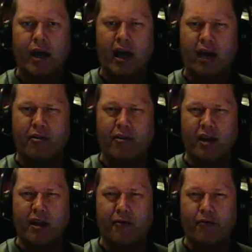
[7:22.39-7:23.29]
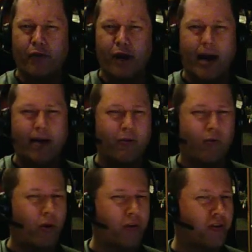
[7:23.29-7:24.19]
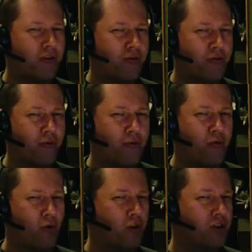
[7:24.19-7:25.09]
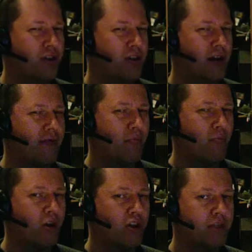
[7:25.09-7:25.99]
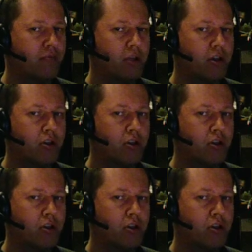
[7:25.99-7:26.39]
I think if you was fortunate to have a modem,